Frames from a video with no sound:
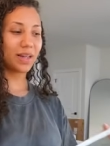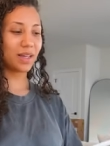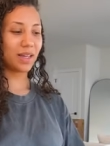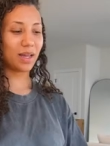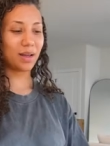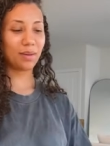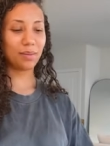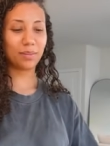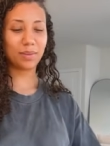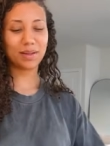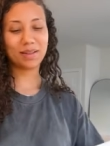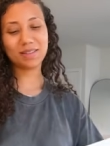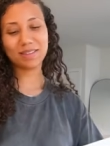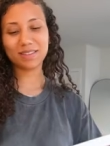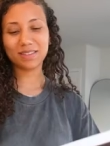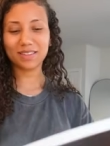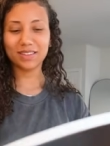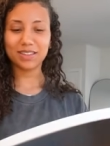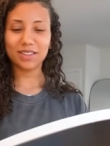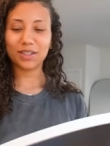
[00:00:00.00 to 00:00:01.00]
it came
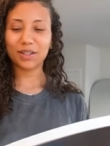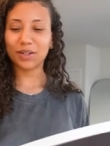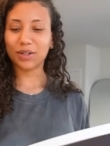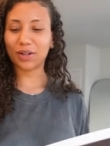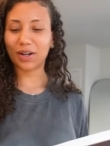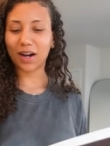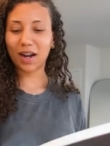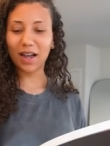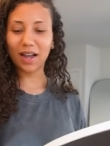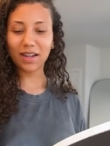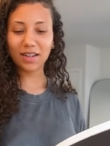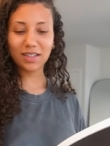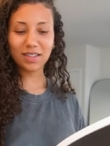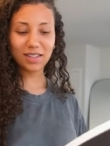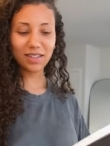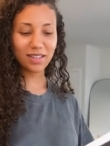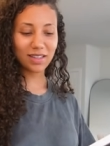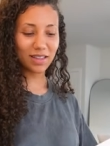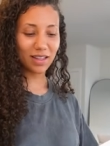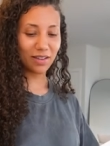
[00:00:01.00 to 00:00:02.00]

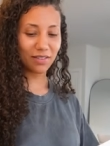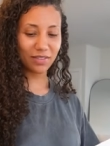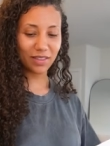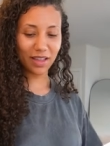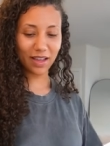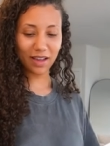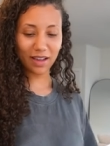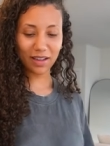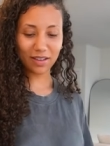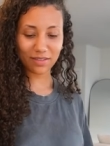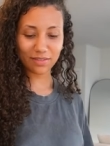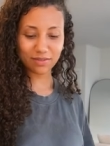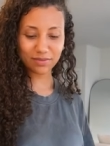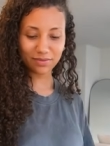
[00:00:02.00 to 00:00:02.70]
cracked. Love that.